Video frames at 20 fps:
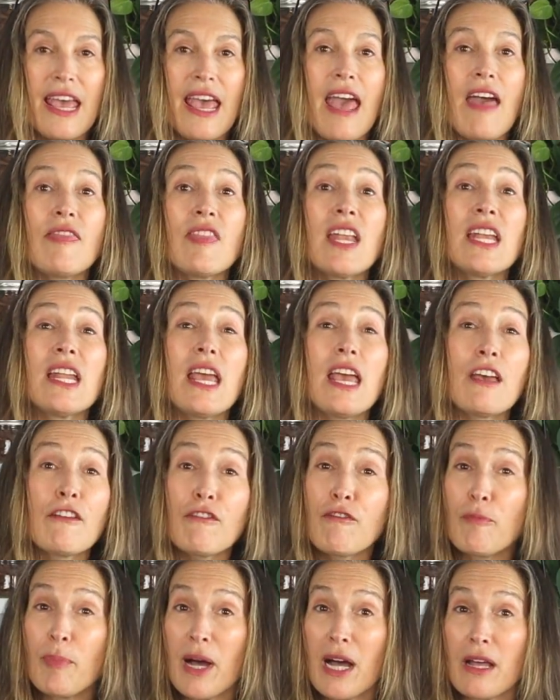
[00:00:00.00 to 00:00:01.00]
And then
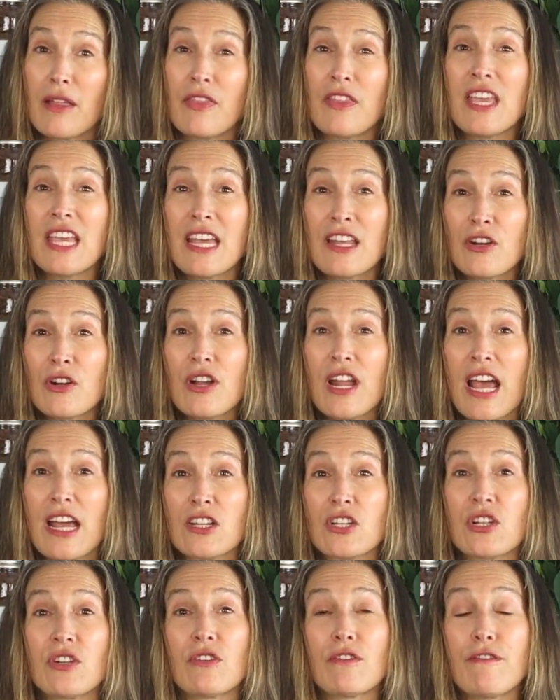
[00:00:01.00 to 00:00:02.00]
IFPA, the
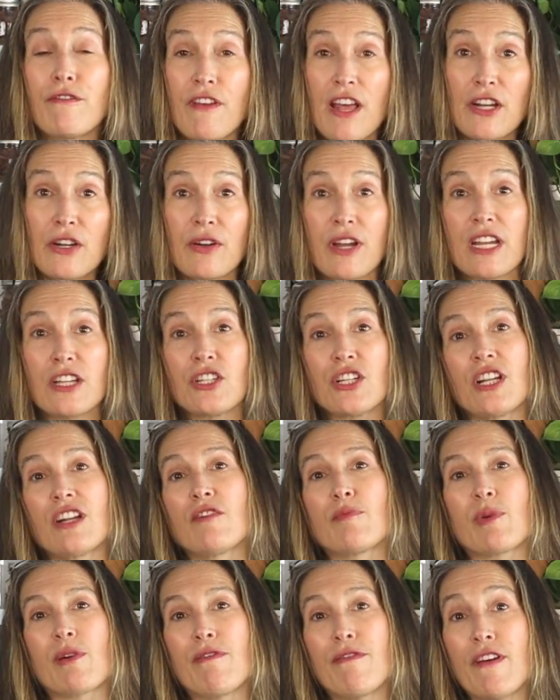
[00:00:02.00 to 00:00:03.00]
International Federation
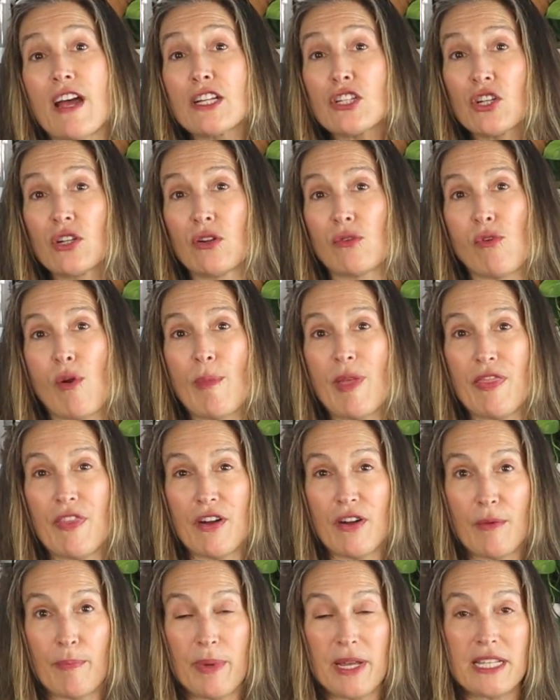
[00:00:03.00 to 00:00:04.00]
of Professional
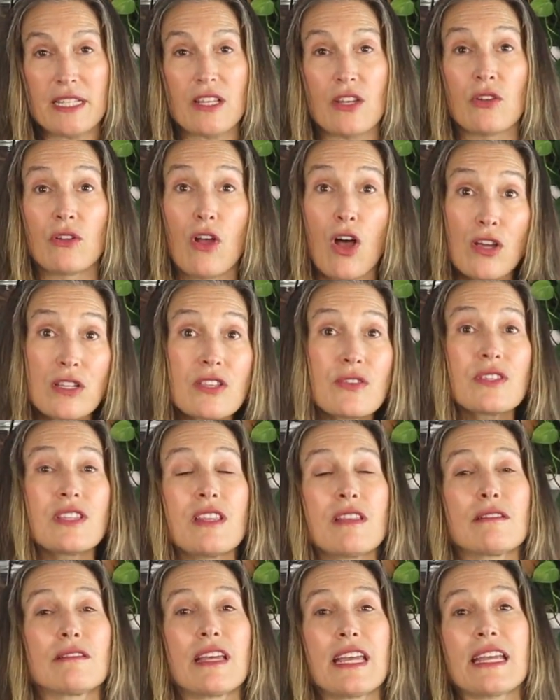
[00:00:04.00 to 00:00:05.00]
Aromatherapists, and you'll also see
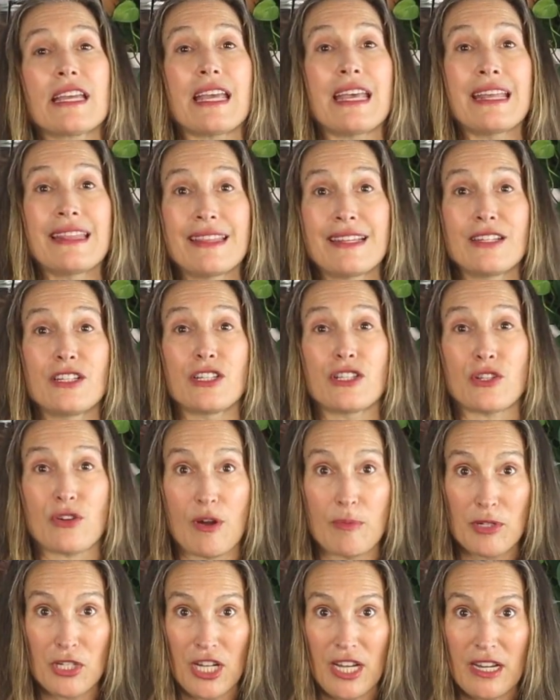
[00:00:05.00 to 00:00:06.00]
the link in the
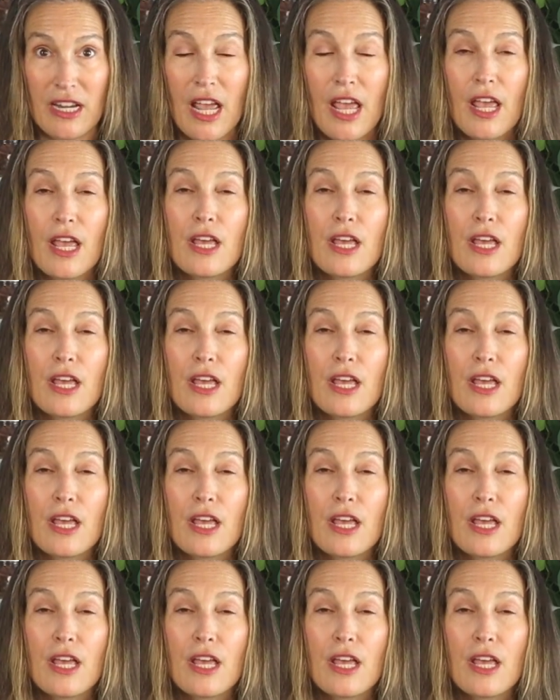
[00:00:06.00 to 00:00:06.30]
description.